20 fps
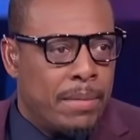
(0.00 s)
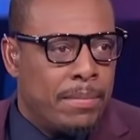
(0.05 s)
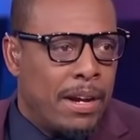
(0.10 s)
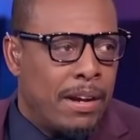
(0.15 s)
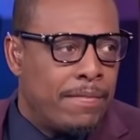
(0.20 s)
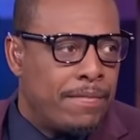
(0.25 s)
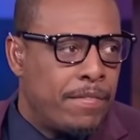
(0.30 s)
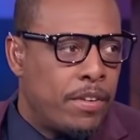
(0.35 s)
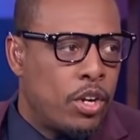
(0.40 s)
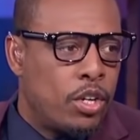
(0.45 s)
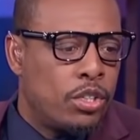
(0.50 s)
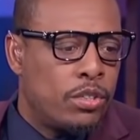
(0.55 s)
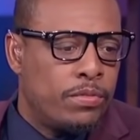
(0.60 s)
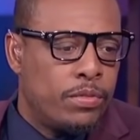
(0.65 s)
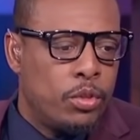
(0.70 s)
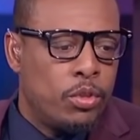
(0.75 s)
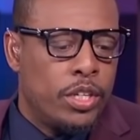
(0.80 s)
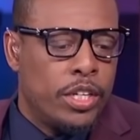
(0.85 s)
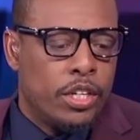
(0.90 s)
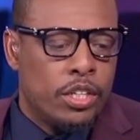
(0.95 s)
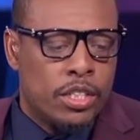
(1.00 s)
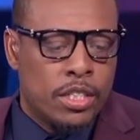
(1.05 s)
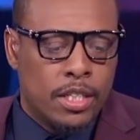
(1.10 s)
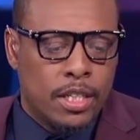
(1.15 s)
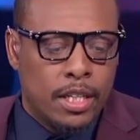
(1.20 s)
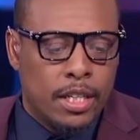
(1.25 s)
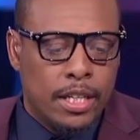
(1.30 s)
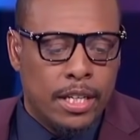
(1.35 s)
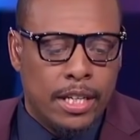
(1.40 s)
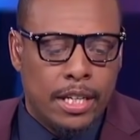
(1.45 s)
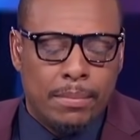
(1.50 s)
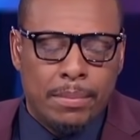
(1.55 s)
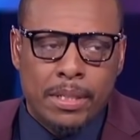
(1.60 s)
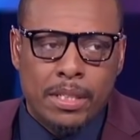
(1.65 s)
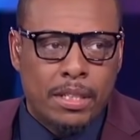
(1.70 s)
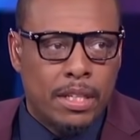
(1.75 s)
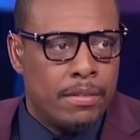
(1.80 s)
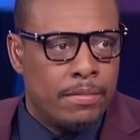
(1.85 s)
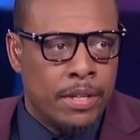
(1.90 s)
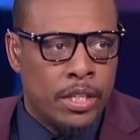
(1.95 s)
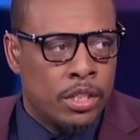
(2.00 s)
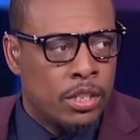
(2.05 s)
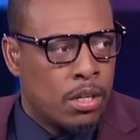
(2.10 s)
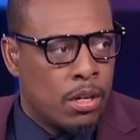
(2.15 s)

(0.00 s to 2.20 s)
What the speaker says: in my first few years in the league, I'm going to say Vince